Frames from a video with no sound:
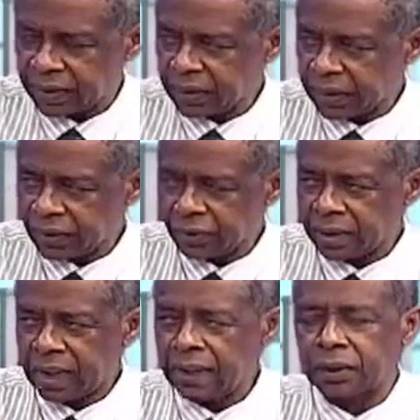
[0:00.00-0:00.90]
say this,
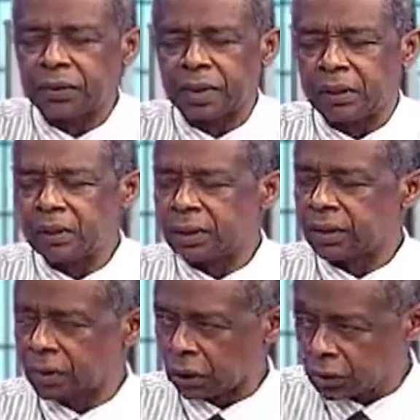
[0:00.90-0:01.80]
Trinidad and Tobago is
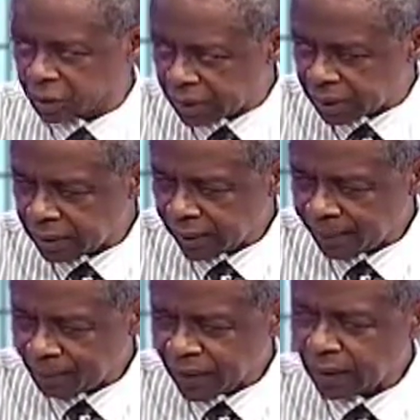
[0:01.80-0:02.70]
not unique.
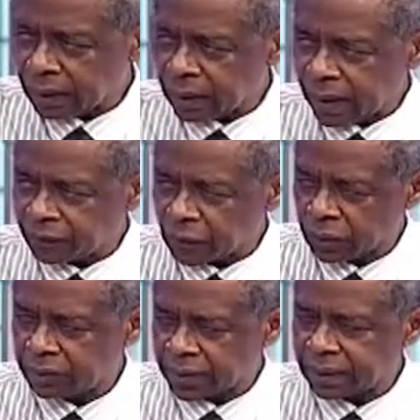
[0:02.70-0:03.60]
I've
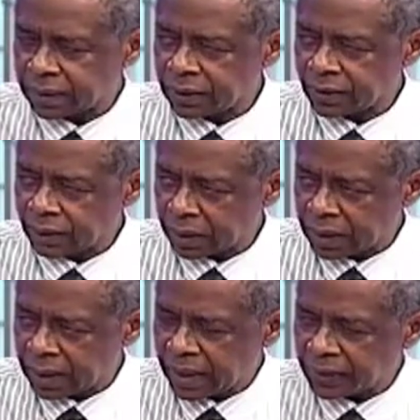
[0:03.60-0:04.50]
taught maintenance throughout the
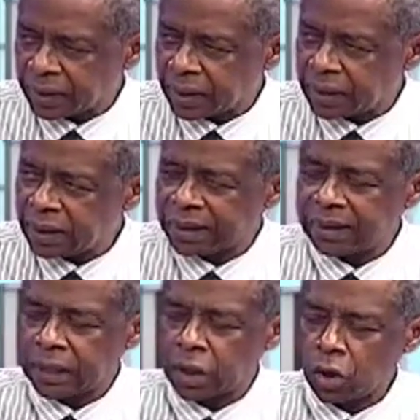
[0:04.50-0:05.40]
Caribbean. It
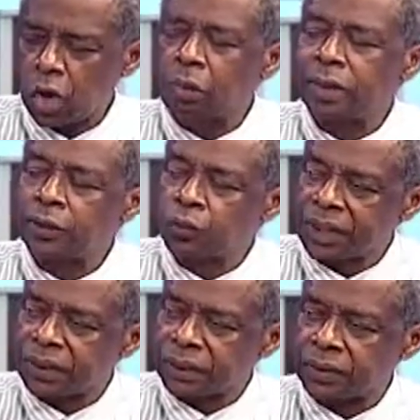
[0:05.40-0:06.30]
is a common
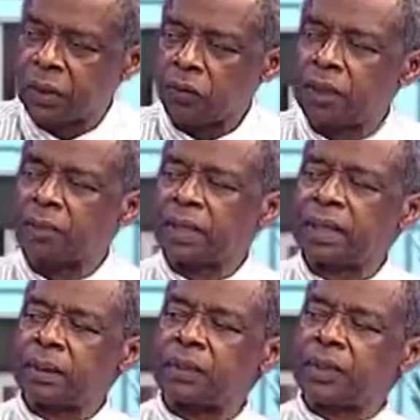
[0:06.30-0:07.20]
weakness. We build
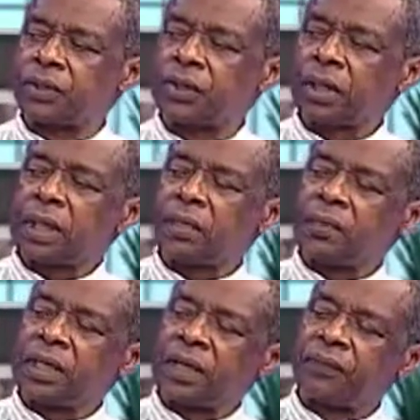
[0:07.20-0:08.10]
a bridge and we
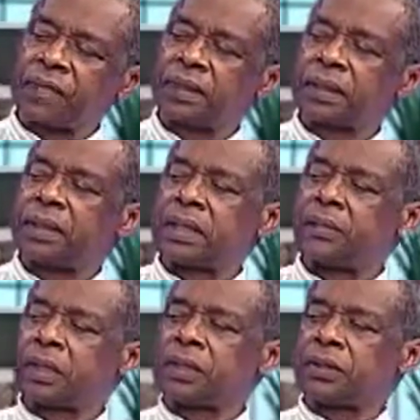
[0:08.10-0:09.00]
never send
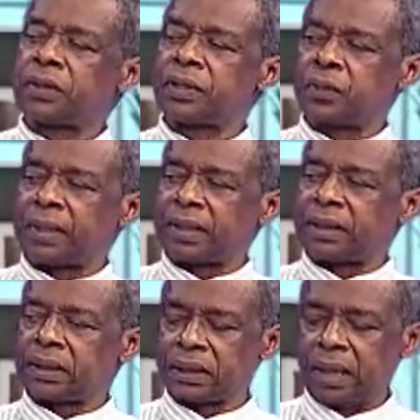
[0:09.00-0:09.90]
anybody to inspect
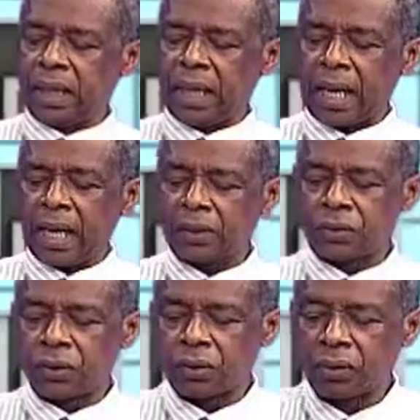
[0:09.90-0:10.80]
it. And
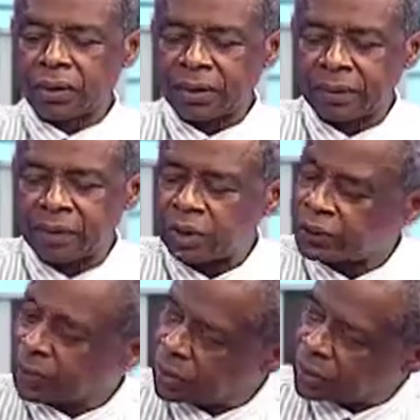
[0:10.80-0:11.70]
so the bridge
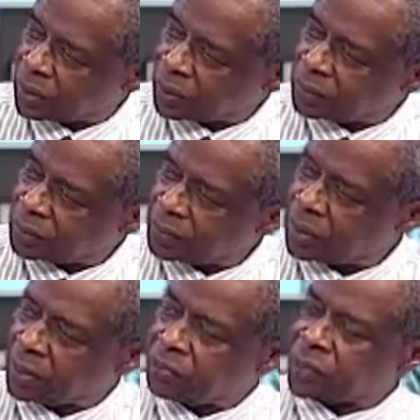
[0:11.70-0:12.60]
falls down
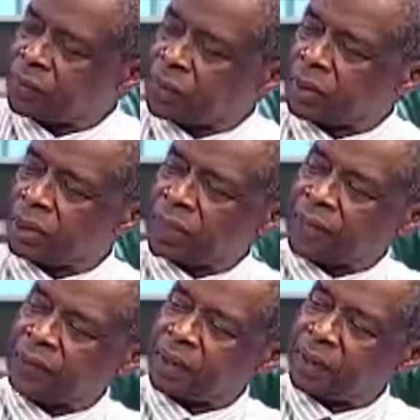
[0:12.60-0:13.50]
because rainwater,
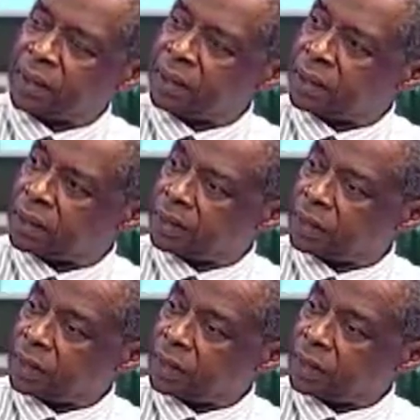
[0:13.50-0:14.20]
after many years,